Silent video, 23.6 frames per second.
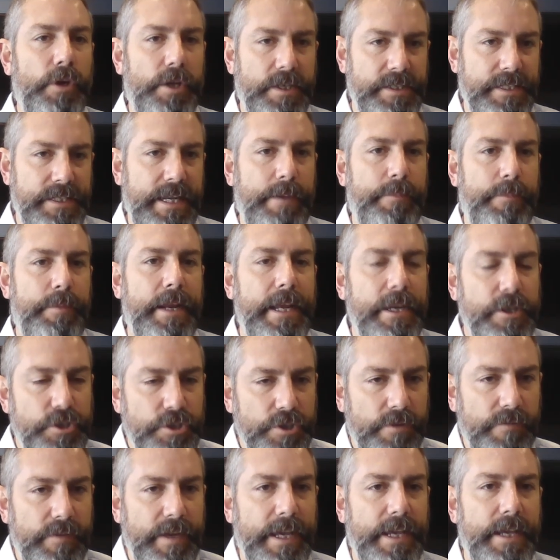for
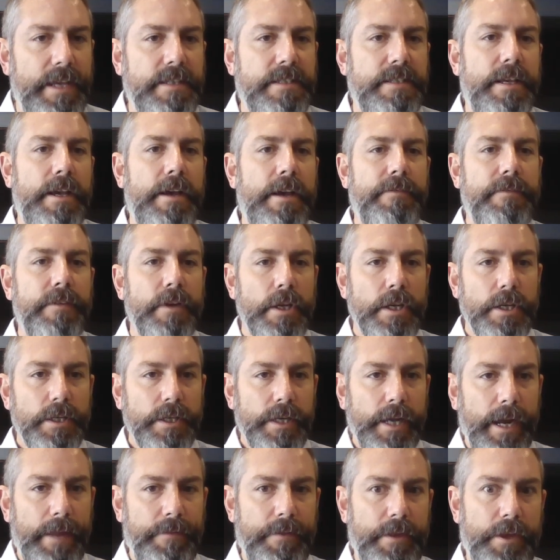contamination of ASF
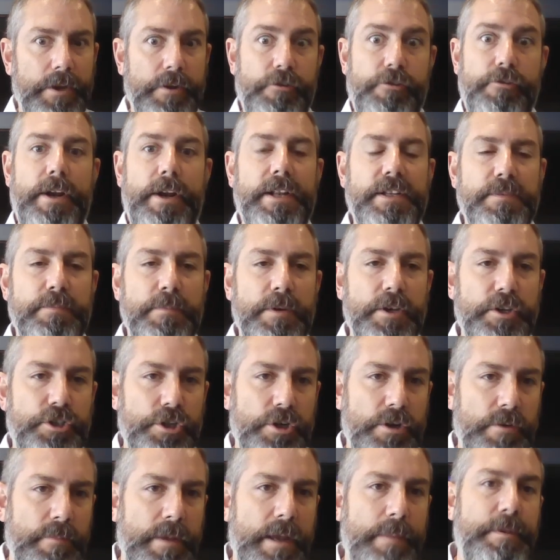and then
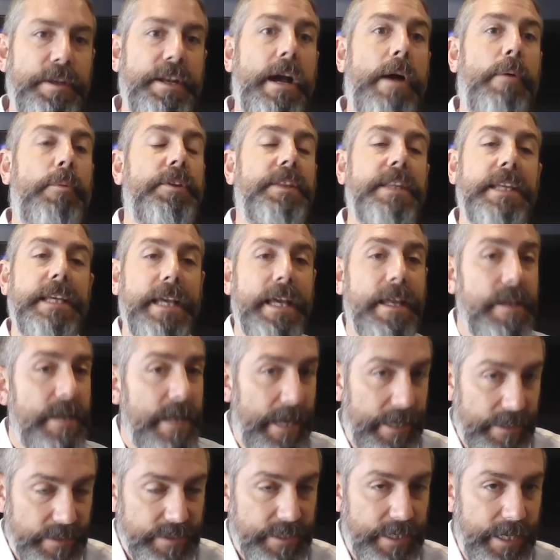transmission, maybe not with the
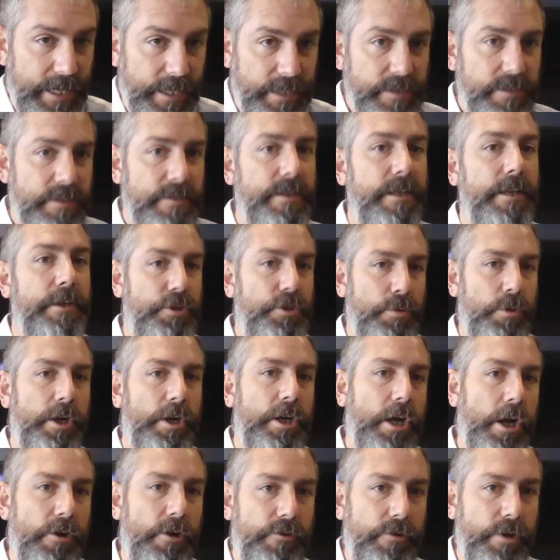index case into a
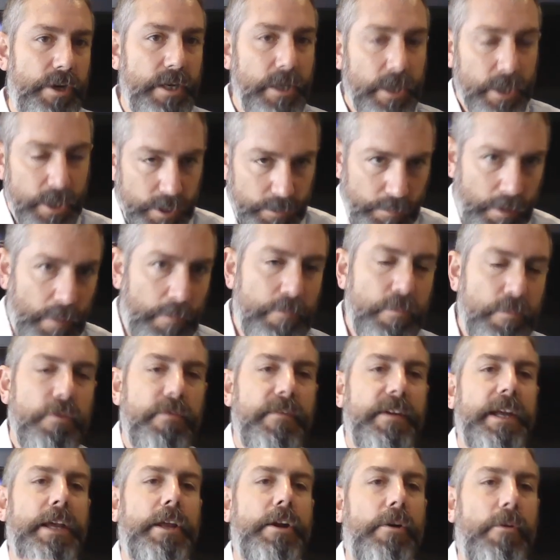country, but
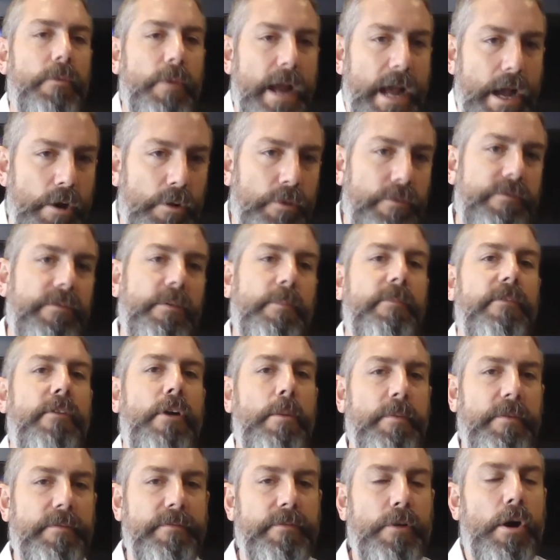moving it around from
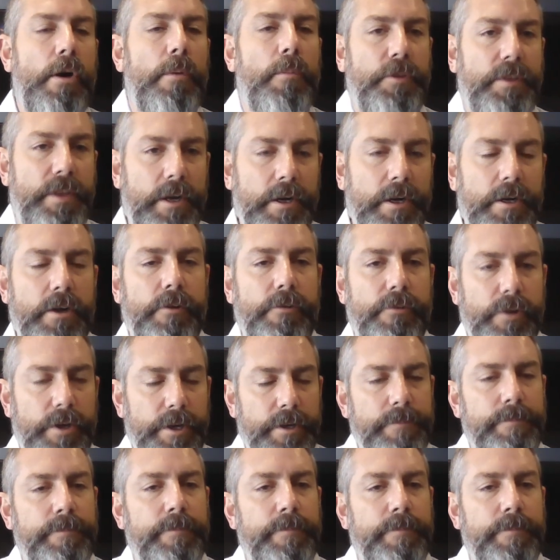farm to farm within a country?